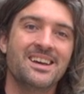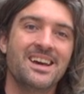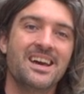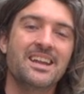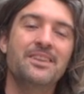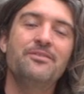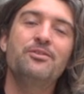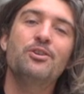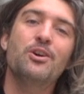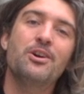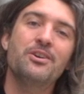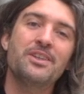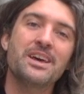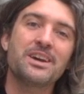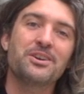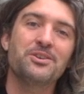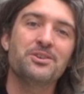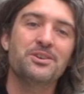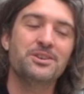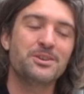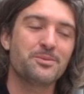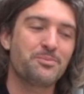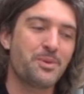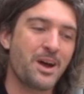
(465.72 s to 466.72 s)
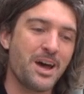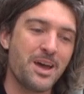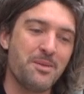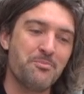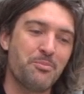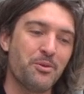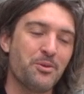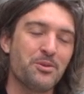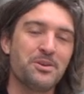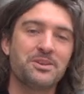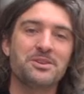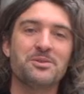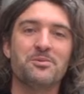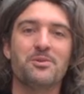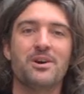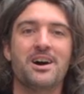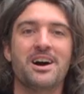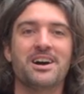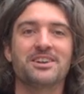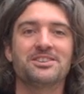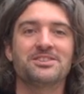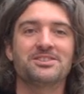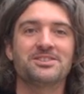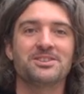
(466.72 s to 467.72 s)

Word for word: And if you are that good, you're probably boring to watch.